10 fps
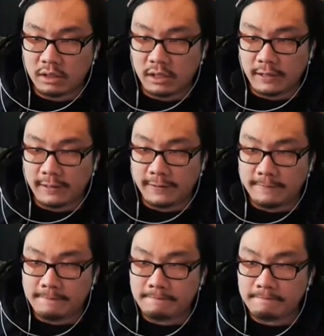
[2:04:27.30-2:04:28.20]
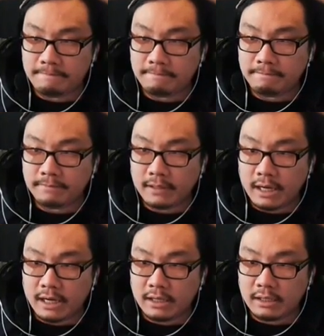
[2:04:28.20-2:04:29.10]
Um,
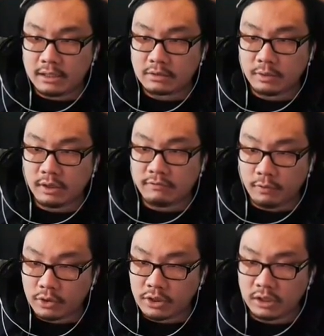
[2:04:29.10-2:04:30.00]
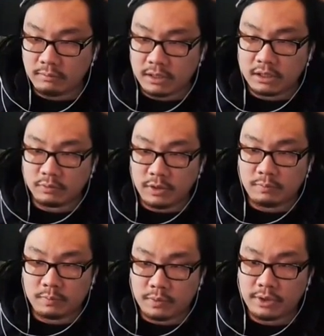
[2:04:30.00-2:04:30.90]
and it's really unfortunate because we
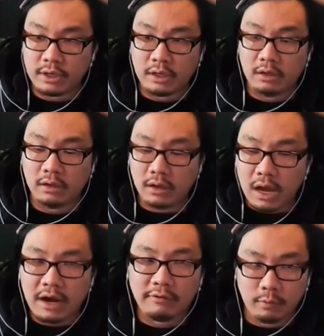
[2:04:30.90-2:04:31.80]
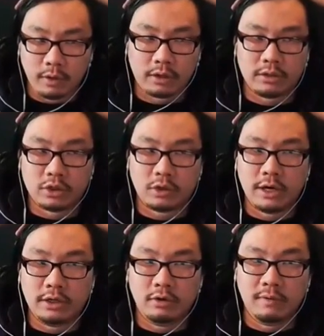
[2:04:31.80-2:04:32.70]
put in a lot of work to
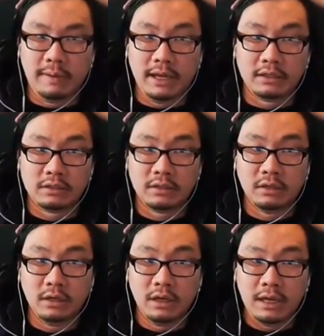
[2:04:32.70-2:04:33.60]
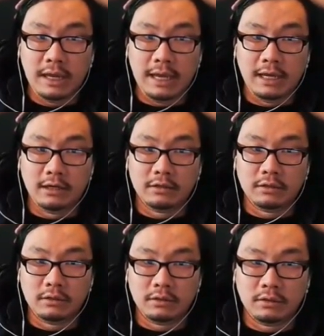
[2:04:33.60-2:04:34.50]
try to do our best. And,
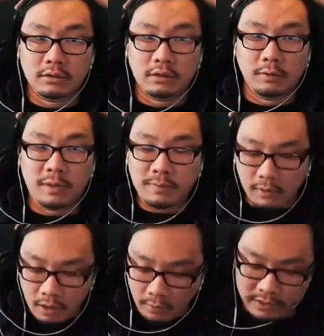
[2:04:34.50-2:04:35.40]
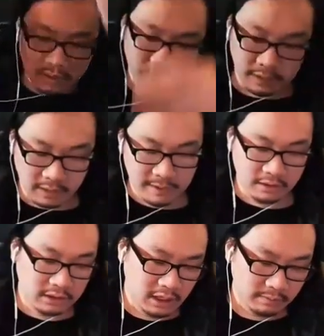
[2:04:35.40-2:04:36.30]
you know, people always complain
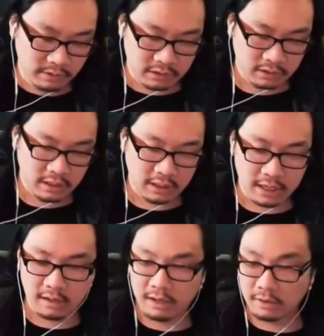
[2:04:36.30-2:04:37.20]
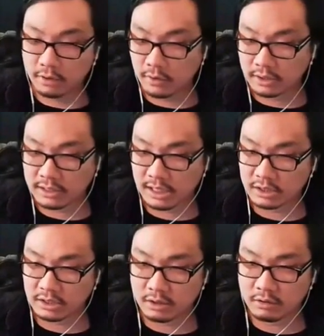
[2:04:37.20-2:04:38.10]
about dubs. And I'll, I'll go on a
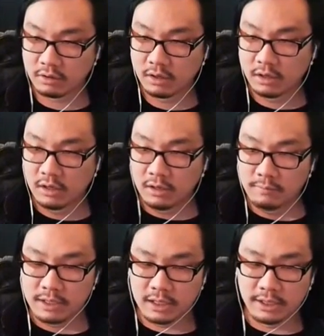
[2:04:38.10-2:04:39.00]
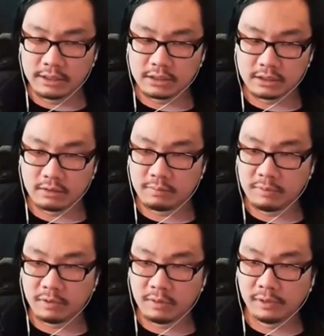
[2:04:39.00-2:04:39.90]
tangent here because
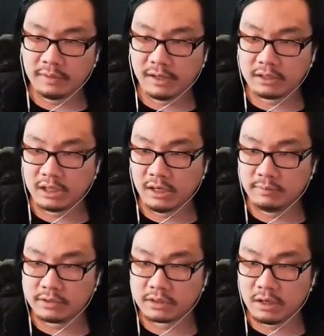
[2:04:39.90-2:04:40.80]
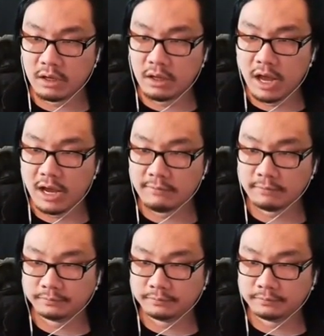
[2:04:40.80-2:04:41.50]
people complain about dubs a lot